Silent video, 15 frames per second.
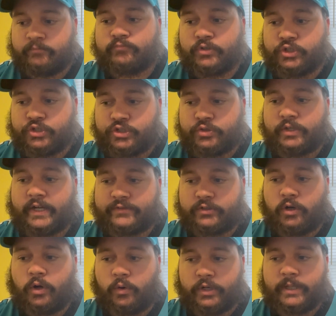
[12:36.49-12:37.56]
But you still have to
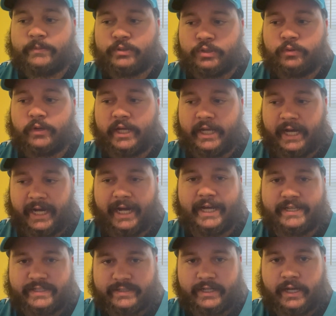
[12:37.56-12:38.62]
hold him to a high
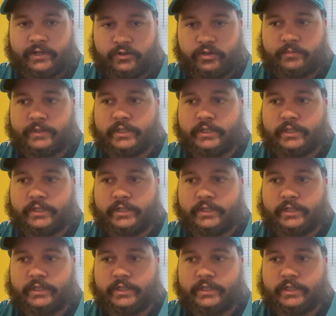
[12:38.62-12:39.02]
standard